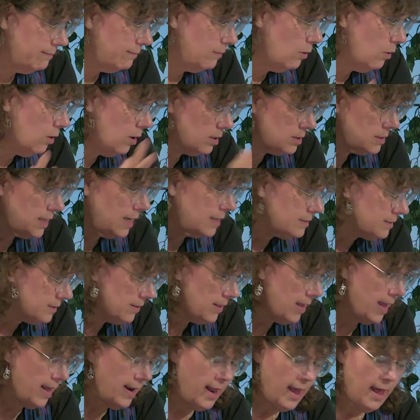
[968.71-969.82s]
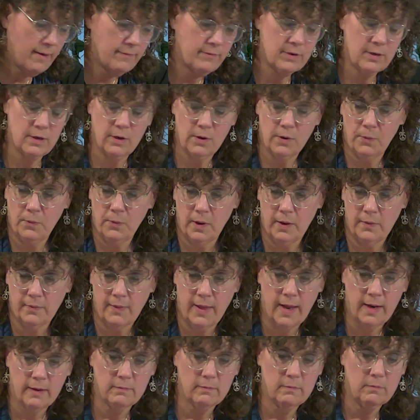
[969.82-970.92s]
hooked onto that avenue, and
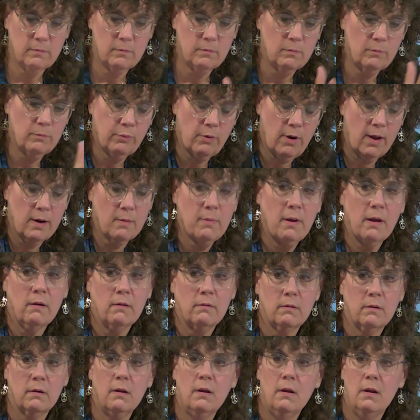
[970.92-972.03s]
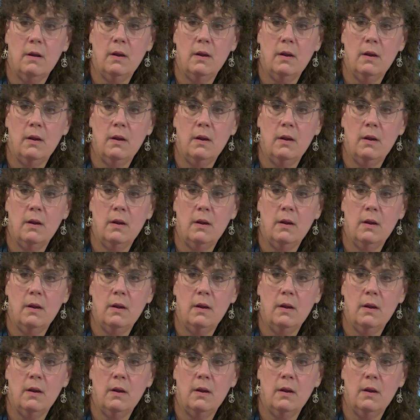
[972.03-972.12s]
that brought about